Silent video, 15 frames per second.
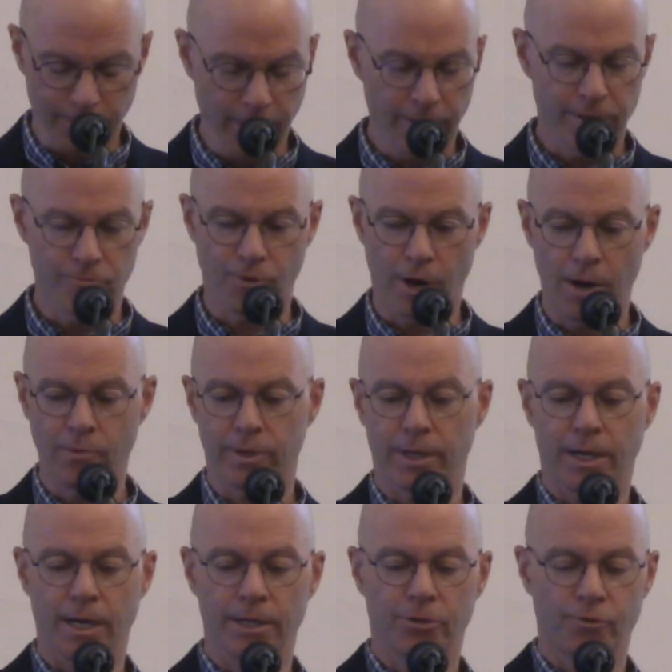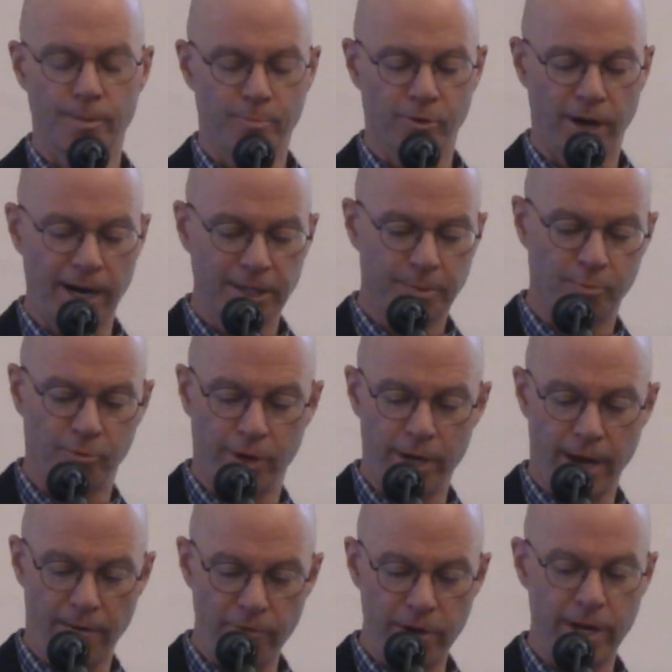Nothing wrong with a country
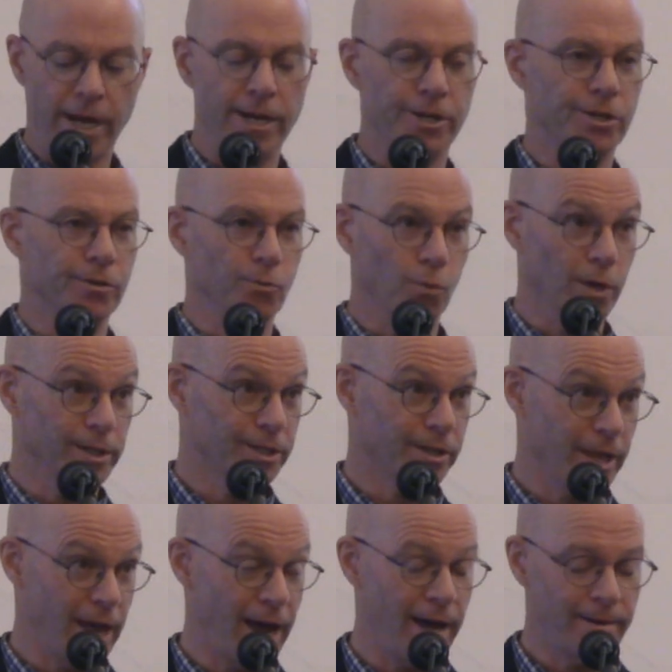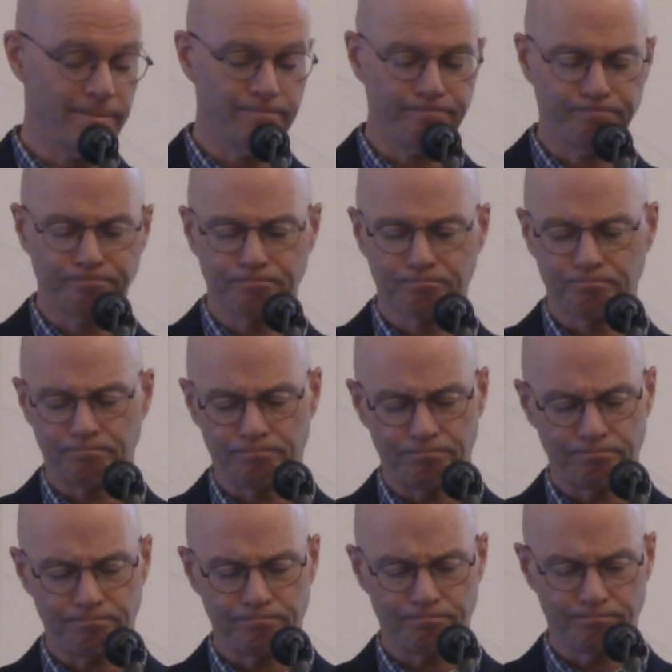prospering. Every nation wants that.
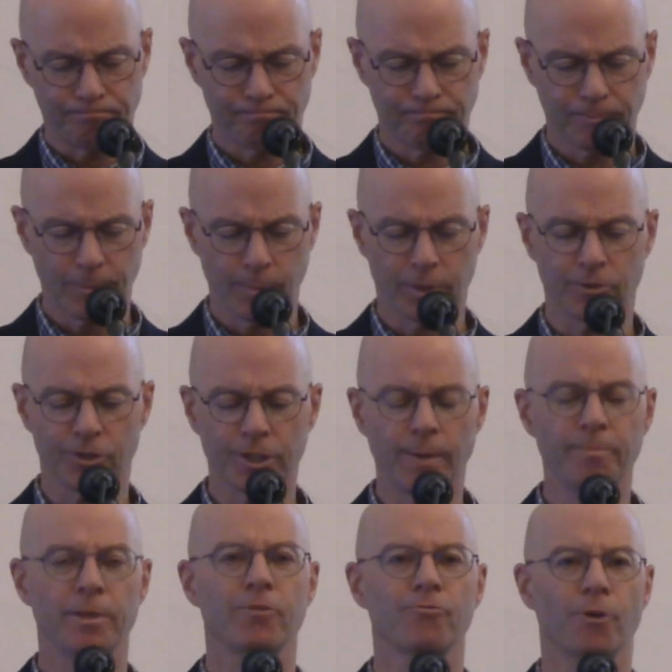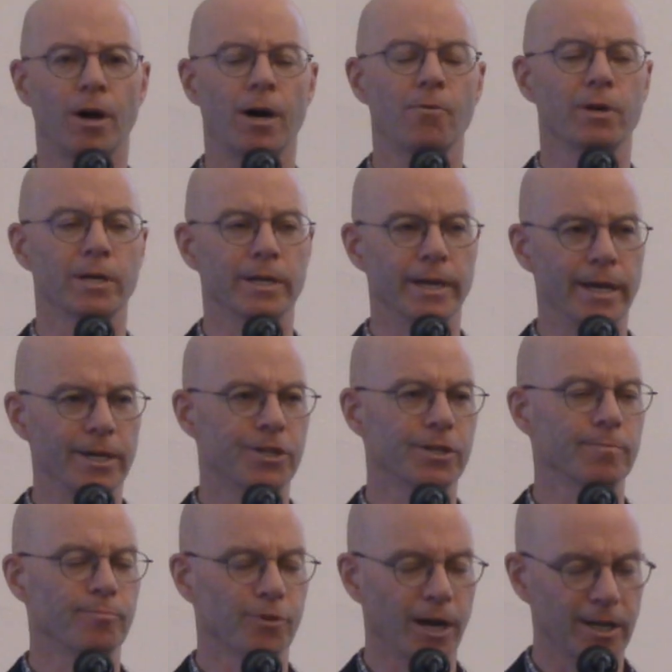But there's something wrong when a
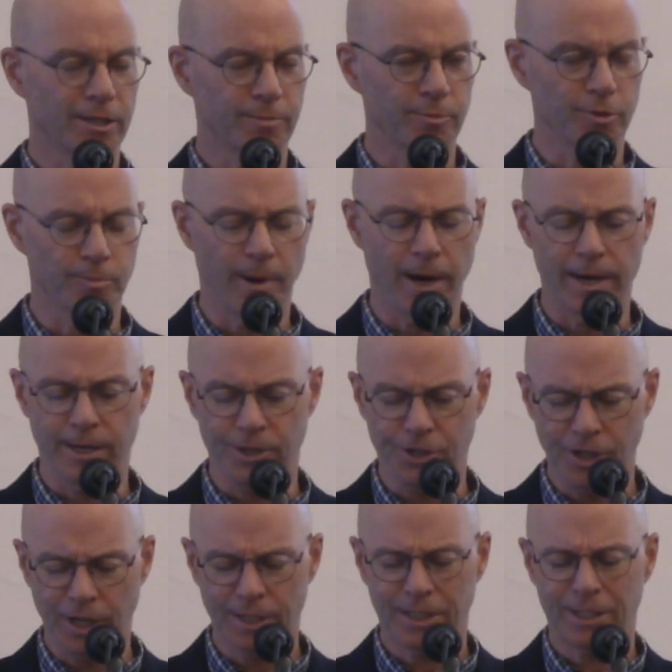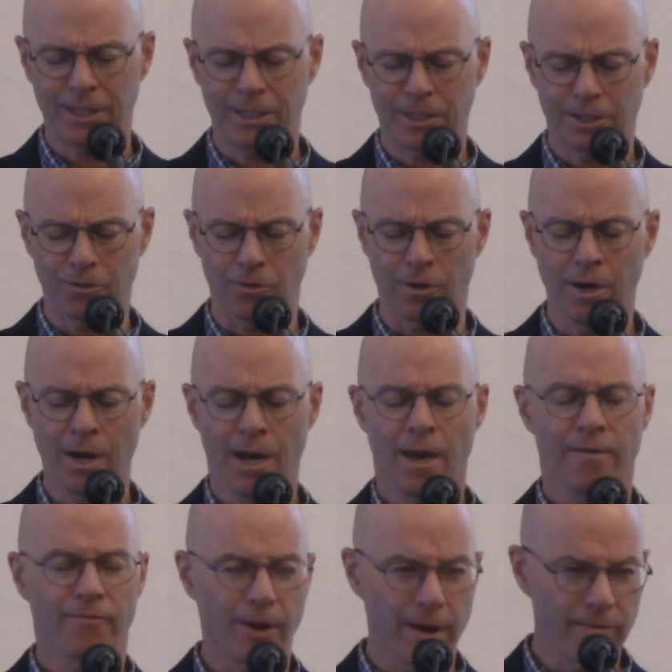nation prospers by injustice or
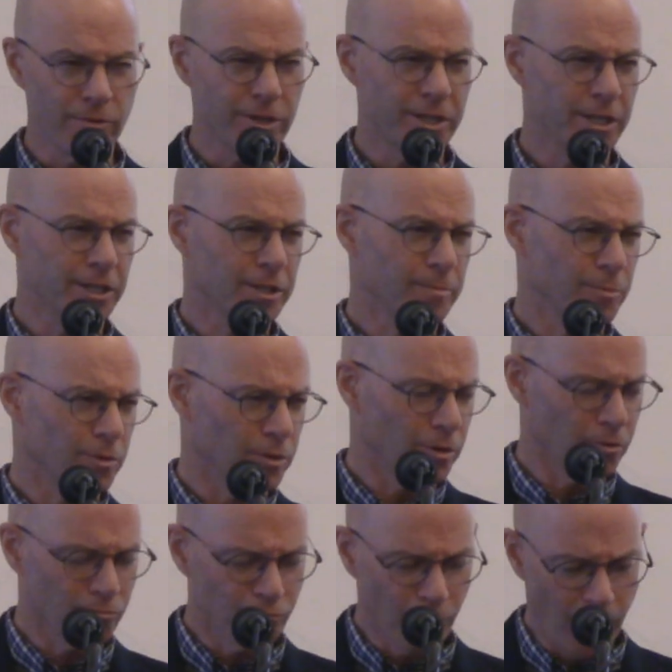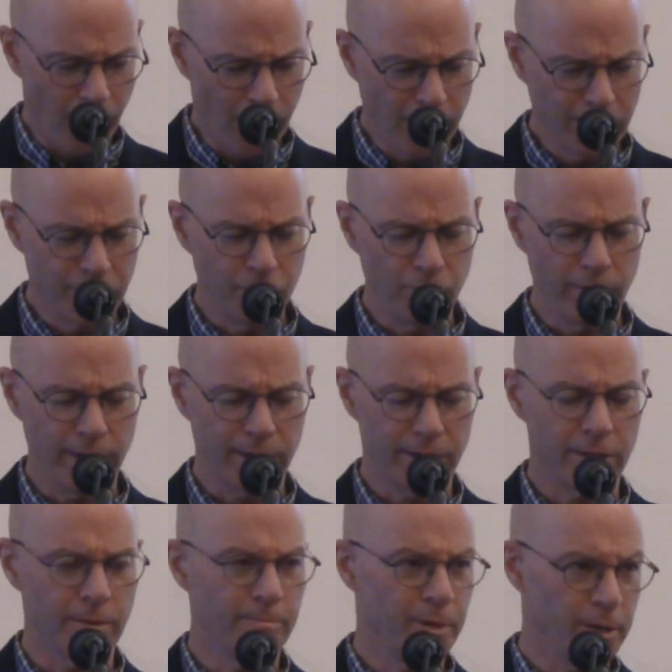favoritism or wrongdoing
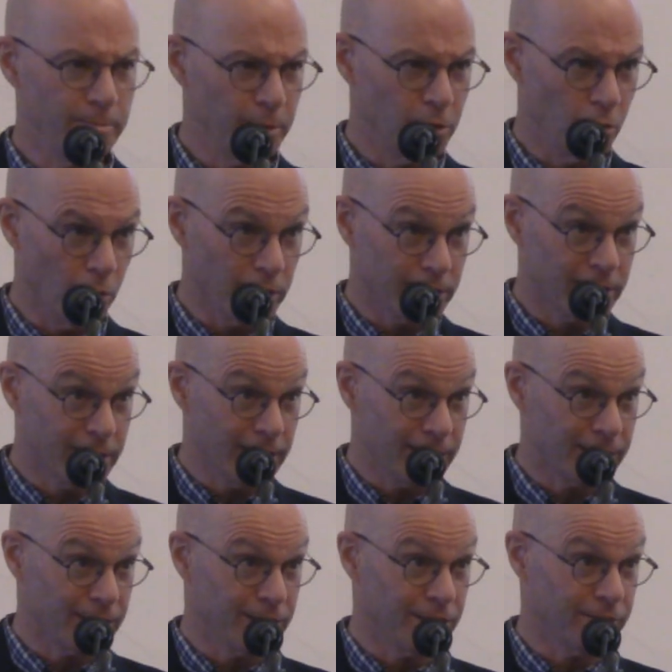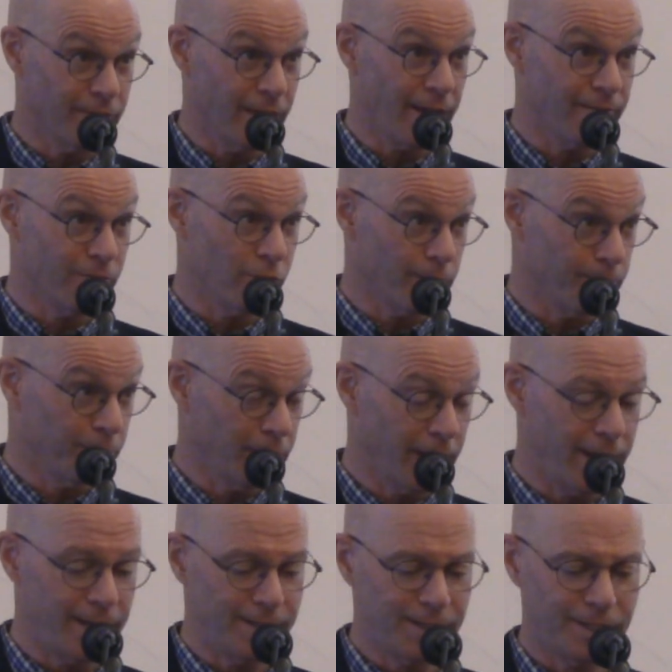to the people who are citizens of that very
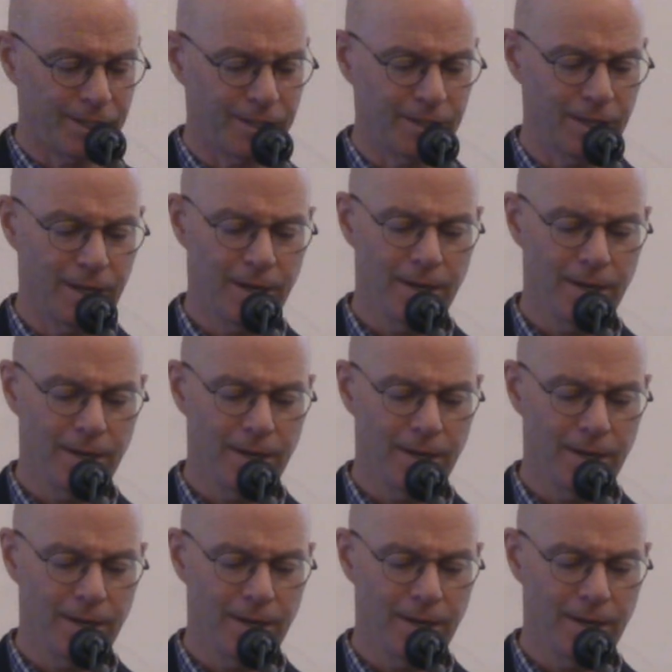place.